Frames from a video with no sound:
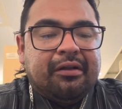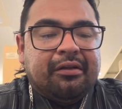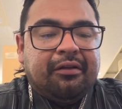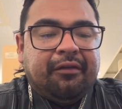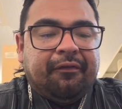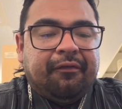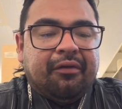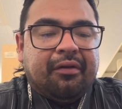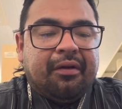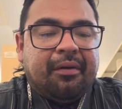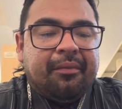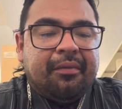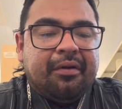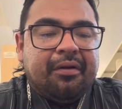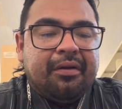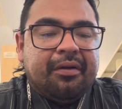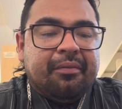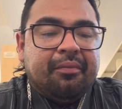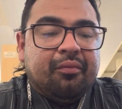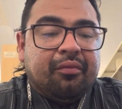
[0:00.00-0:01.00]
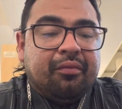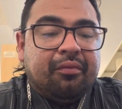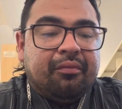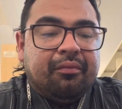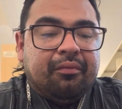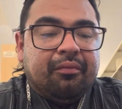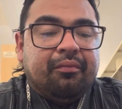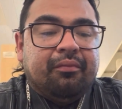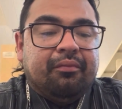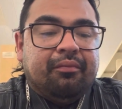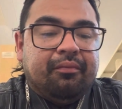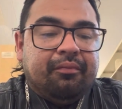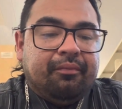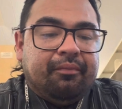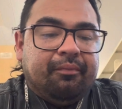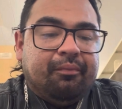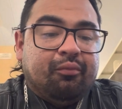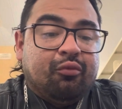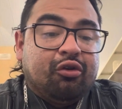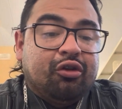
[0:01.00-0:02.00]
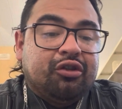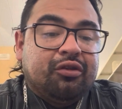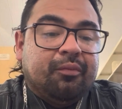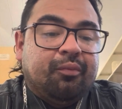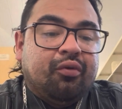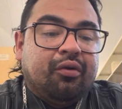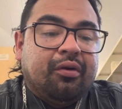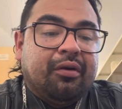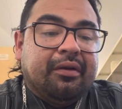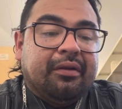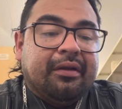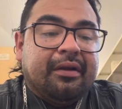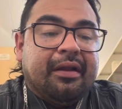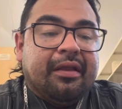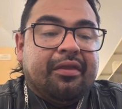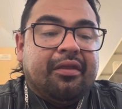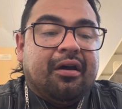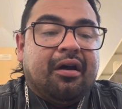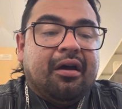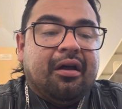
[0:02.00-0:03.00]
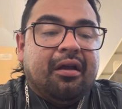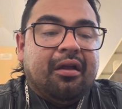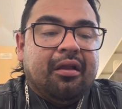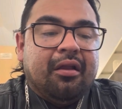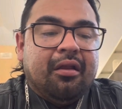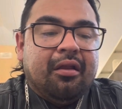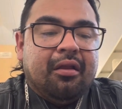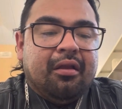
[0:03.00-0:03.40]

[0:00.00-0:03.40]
I just feel I'm going to need more support than I thought.